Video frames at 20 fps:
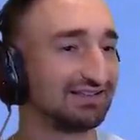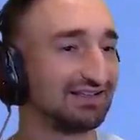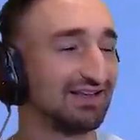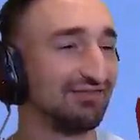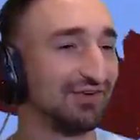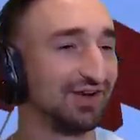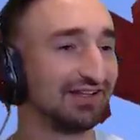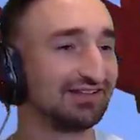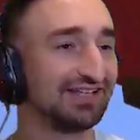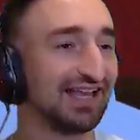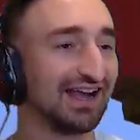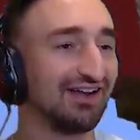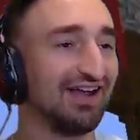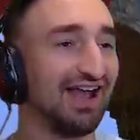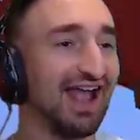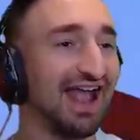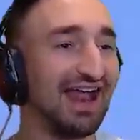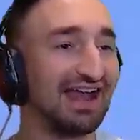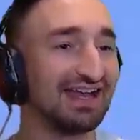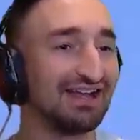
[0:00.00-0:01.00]
If we can take out
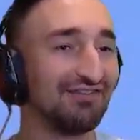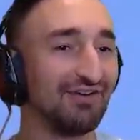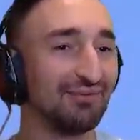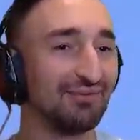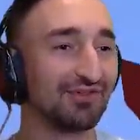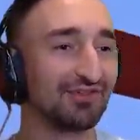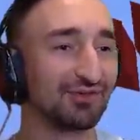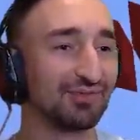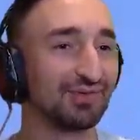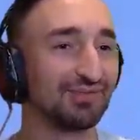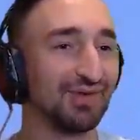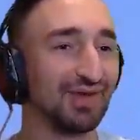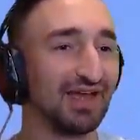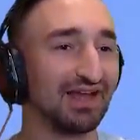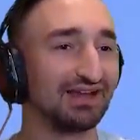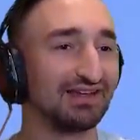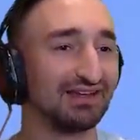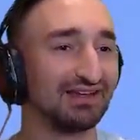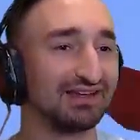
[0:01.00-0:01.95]
any of them, this will be big.